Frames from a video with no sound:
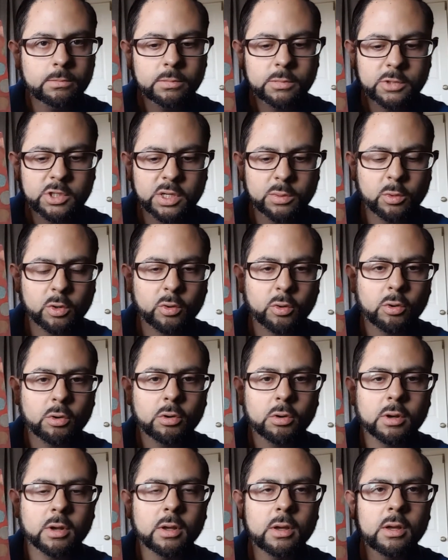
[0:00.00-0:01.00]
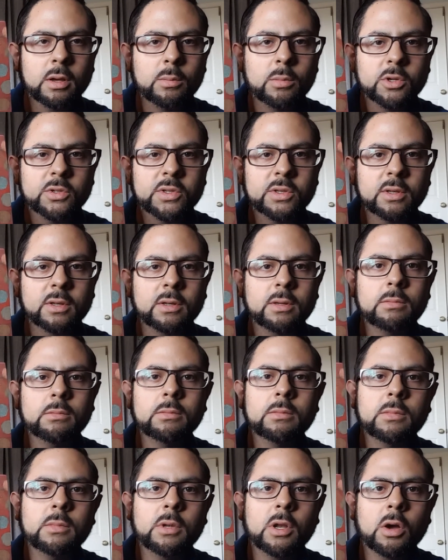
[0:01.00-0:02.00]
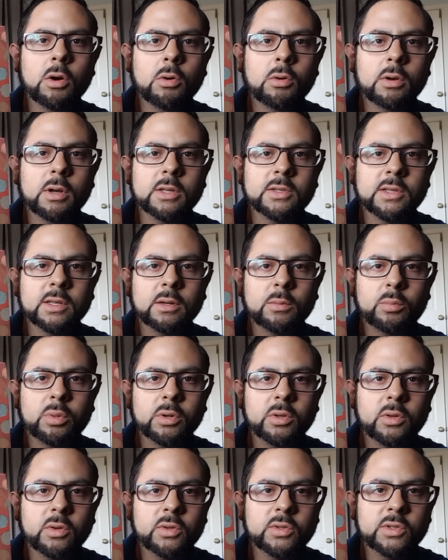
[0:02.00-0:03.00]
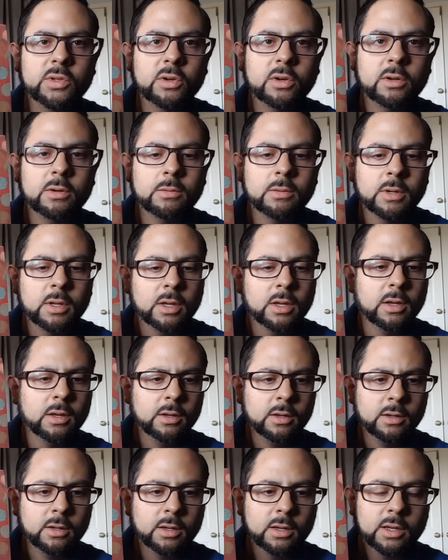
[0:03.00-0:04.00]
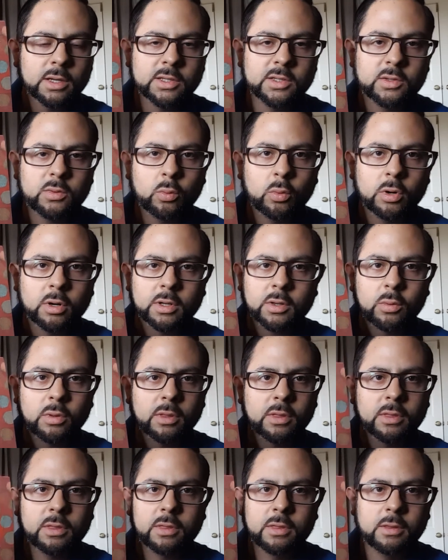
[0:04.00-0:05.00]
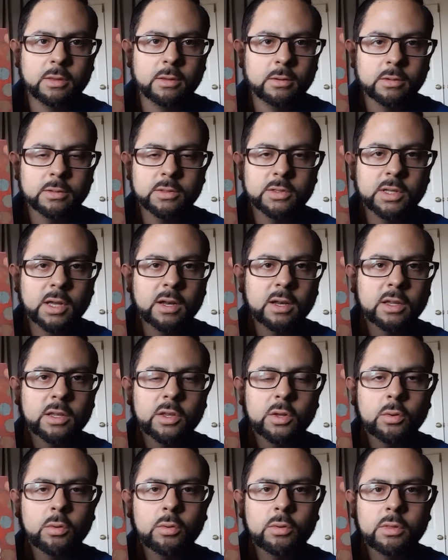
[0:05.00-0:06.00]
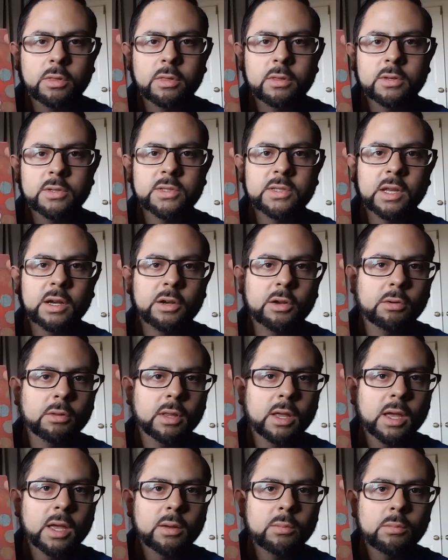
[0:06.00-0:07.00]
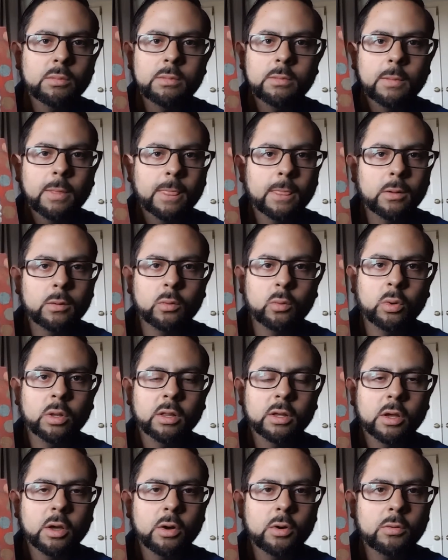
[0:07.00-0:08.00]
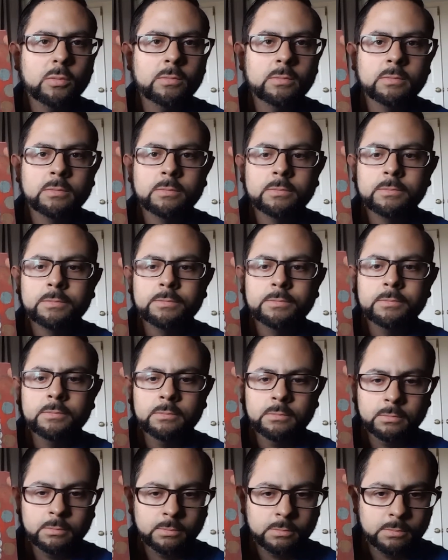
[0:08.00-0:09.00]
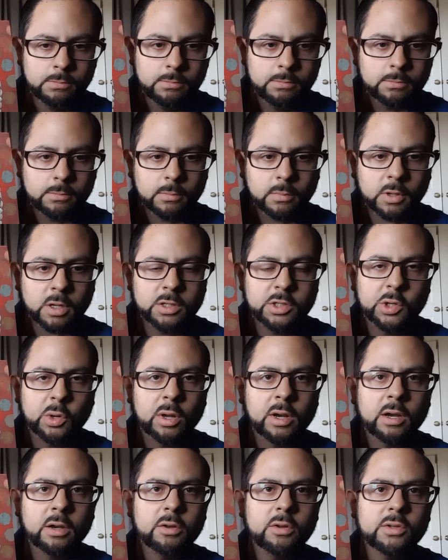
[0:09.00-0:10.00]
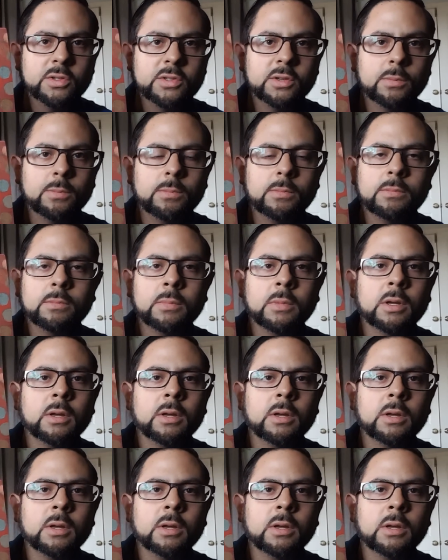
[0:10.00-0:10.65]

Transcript: Jim ORourke, mostly known as a producer, has worked with Sonic Youth, Stereolab, Wilco, Joanna Newsom,